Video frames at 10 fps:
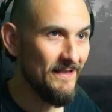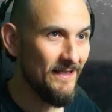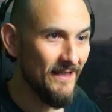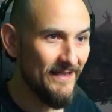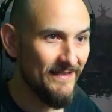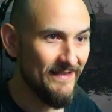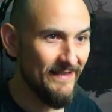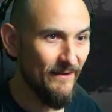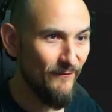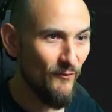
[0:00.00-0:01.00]
and there the
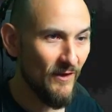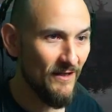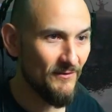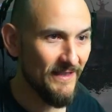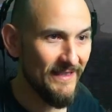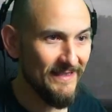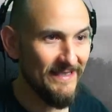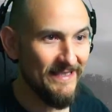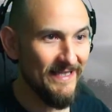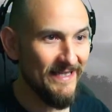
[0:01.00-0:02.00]
next one goes
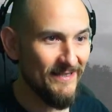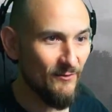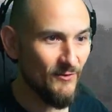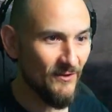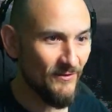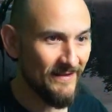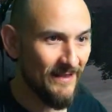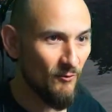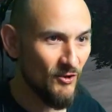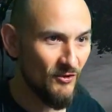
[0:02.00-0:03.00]
down and is also
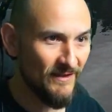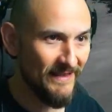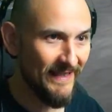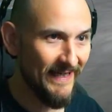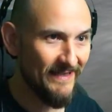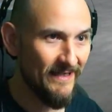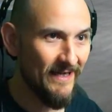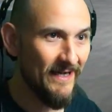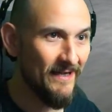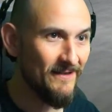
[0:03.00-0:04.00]
already directly
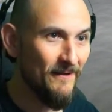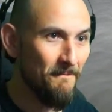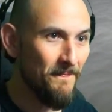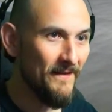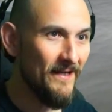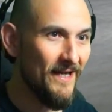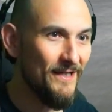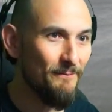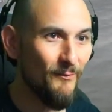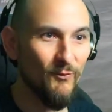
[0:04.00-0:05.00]
hooked.
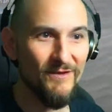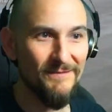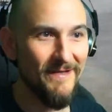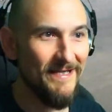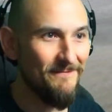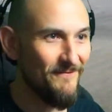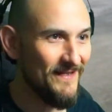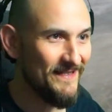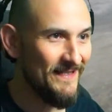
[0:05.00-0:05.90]
No float left in